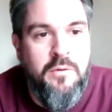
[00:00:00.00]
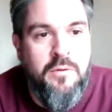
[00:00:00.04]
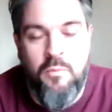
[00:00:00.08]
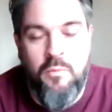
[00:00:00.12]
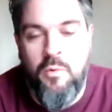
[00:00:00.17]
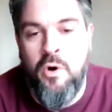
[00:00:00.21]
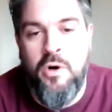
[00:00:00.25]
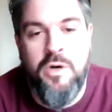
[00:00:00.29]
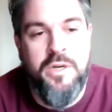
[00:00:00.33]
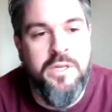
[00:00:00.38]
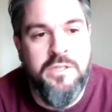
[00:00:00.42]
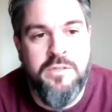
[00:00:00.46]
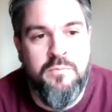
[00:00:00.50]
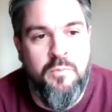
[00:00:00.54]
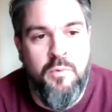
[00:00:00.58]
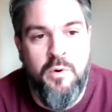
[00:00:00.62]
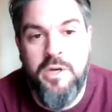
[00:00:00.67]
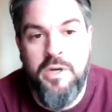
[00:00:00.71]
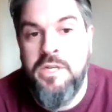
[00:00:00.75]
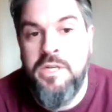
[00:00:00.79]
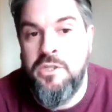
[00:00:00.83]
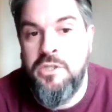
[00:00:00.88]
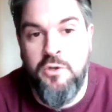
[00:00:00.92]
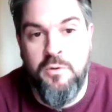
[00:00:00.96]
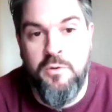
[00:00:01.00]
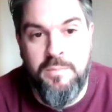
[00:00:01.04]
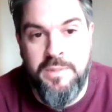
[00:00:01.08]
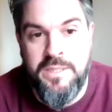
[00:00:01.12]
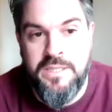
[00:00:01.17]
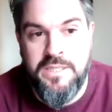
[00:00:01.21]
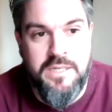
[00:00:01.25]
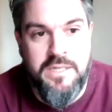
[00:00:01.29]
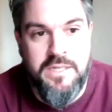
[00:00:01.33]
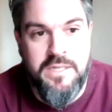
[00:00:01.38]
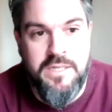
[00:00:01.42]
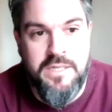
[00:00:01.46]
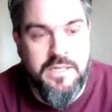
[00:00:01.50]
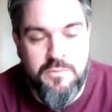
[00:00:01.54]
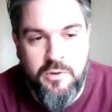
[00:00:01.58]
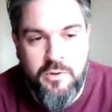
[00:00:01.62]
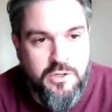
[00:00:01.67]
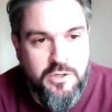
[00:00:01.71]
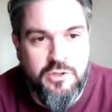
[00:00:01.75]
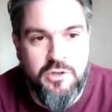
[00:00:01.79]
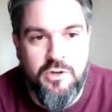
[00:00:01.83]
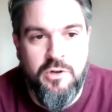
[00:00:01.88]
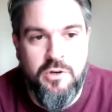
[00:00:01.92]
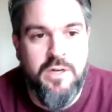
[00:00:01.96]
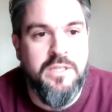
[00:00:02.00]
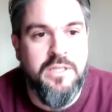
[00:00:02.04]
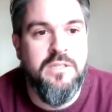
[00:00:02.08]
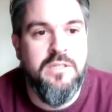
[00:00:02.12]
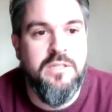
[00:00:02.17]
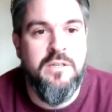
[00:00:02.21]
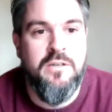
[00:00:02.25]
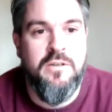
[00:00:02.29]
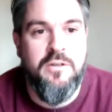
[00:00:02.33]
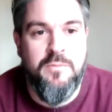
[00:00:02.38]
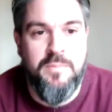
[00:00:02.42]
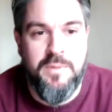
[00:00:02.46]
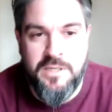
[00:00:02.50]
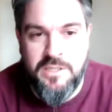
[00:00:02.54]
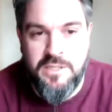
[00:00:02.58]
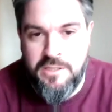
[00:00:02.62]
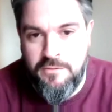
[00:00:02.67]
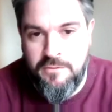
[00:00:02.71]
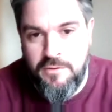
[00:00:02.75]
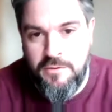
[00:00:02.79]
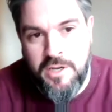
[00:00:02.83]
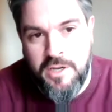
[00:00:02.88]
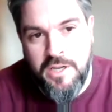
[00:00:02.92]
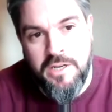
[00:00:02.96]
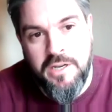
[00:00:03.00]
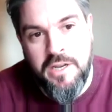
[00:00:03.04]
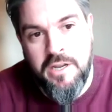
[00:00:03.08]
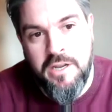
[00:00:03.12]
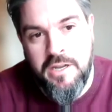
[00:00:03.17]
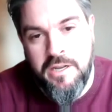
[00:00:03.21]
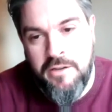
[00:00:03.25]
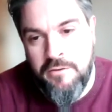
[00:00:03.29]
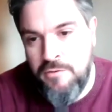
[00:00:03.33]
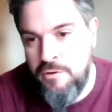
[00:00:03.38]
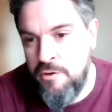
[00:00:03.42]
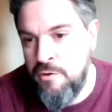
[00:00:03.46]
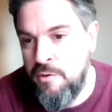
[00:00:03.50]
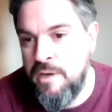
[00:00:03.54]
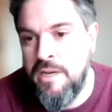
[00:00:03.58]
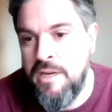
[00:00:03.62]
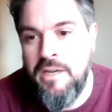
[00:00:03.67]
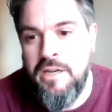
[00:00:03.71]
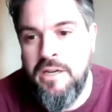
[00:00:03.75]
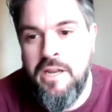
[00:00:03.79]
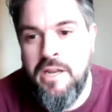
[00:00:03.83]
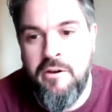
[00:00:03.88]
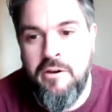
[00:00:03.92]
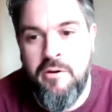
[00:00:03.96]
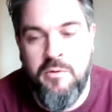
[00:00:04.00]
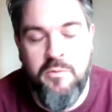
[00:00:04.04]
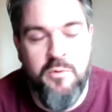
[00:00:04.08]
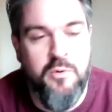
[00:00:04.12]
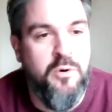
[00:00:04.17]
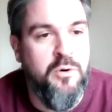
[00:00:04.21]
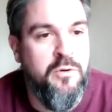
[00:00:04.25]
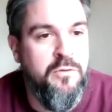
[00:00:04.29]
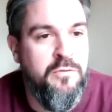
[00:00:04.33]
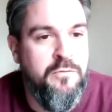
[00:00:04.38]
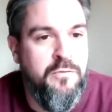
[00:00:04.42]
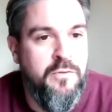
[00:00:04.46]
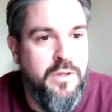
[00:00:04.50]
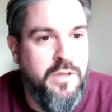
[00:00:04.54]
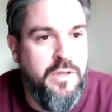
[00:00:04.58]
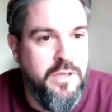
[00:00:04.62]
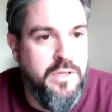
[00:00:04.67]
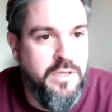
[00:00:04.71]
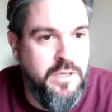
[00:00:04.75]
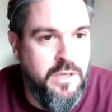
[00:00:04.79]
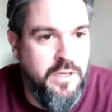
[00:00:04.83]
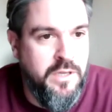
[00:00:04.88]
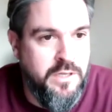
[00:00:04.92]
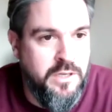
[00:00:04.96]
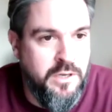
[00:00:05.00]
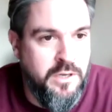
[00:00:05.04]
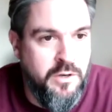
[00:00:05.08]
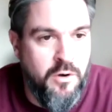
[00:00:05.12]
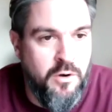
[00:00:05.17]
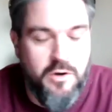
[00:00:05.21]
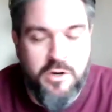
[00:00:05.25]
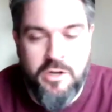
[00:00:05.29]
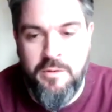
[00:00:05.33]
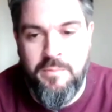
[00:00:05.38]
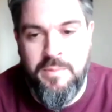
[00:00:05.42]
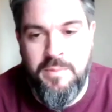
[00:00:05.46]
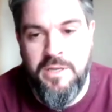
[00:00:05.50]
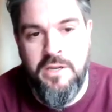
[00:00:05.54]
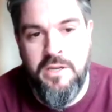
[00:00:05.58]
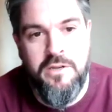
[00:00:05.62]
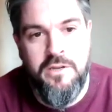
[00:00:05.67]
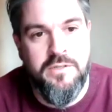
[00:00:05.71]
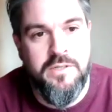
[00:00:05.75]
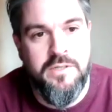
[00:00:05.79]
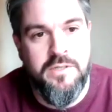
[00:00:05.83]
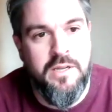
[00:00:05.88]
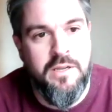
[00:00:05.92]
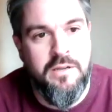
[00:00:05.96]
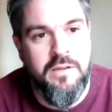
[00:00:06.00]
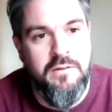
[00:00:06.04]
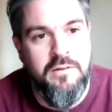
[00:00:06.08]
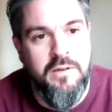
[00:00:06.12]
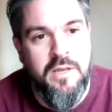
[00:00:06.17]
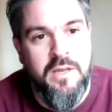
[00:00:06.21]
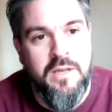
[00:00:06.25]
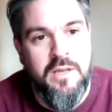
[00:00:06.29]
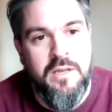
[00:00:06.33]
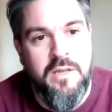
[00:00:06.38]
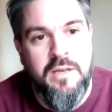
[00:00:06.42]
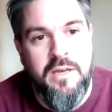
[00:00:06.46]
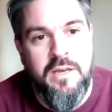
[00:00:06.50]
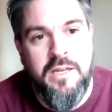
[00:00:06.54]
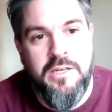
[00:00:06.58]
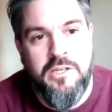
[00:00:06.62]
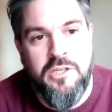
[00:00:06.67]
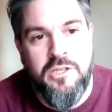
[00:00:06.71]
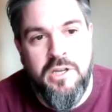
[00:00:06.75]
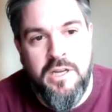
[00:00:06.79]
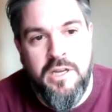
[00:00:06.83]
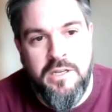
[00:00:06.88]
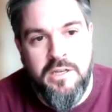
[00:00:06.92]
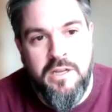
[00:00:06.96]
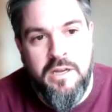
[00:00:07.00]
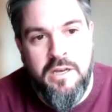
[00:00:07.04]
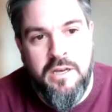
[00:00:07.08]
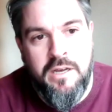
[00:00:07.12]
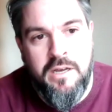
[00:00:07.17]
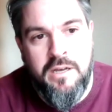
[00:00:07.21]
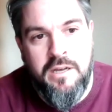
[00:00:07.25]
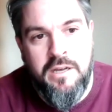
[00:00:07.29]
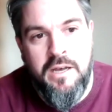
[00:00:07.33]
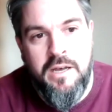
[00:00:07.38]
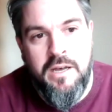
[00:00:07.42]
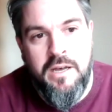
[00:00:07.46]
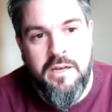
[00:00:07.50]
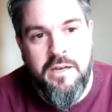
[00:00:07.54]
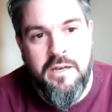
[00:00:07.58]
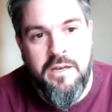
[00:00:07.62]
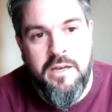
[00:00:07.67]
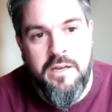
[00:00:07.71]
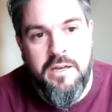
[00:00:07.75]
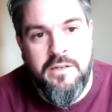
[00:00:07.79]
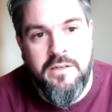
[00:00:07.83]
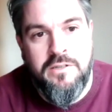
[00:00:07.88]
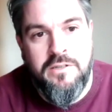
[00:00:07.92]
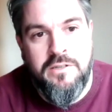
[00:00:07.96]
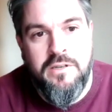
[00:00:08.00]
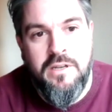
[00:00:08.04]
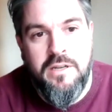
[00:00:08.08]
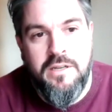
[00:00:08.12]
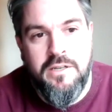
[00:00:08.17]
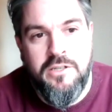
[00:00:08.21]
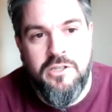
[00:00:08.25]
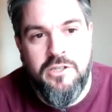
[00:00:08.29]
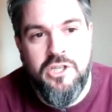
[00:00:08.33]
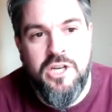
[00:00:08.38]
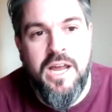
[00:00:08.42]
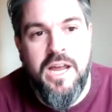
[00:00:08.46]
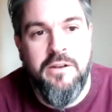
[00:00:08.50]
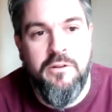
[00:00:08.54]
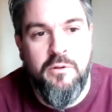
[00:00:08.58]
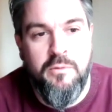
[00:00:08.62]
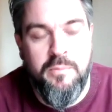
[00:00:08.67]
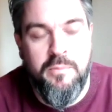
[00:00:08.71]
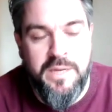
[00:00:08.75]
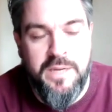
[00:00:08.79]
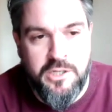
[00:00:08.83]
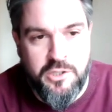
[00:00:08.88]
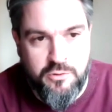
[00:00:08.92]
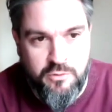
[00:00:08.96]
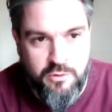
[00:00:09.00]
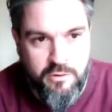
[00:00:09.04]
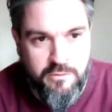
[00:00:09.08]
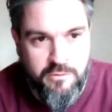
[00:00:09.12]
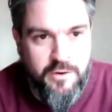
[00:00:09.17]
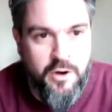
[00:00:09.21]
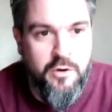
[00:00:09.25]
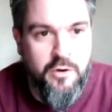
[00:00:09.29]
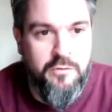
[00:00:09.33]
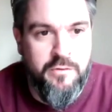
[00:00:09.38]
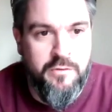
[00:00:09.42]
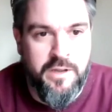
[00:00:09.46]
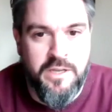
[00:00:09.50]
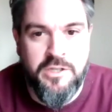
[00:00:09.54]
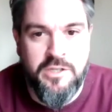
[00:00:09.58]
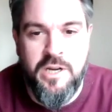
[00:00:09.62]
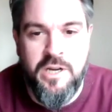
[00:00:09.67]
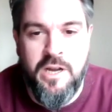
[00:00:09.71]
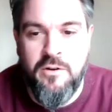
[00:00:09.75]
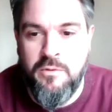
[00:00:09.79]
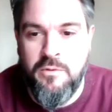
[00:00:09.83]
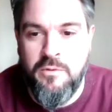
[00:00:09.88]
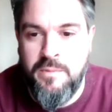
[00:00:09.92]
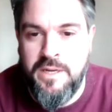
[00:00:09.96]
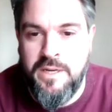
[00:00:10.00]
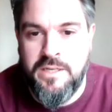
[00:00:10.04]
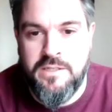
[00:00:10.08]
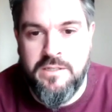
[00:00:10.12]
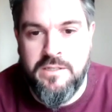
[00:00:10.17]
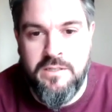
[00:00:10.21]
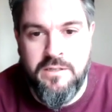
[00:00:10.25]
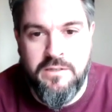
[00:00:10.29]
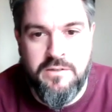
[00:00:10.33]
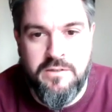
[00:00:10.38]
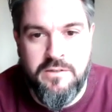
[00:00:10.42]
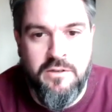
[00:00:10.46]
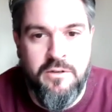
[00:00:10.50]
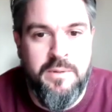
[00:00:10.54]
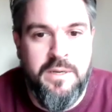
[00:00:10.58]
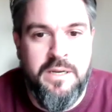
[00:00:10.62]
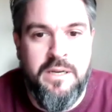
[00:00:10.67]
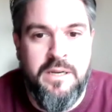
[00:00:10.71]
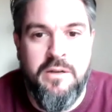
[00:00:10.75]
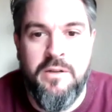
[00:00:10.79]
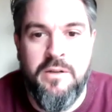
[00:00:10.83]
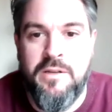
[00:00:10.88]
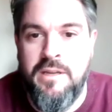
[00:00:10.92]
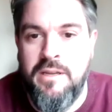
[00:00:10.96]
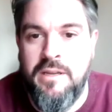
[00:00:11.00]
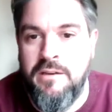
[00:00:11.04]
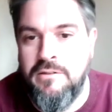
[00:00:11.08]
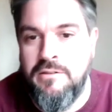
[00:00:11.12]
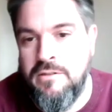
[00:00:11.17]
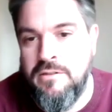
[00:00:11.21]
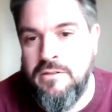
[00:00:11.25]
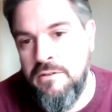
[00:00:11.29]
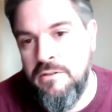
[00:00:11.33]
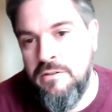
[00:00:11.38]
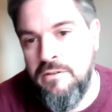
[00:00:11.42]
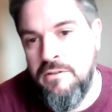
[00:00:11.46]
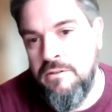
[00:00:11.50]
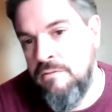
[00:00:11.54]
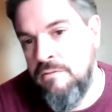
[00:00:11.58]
what is your business? What are you trying to do? Because if you're in Canary Wharf, you're not going to be using a channel mix or evolving a channel mix that's going to be looking to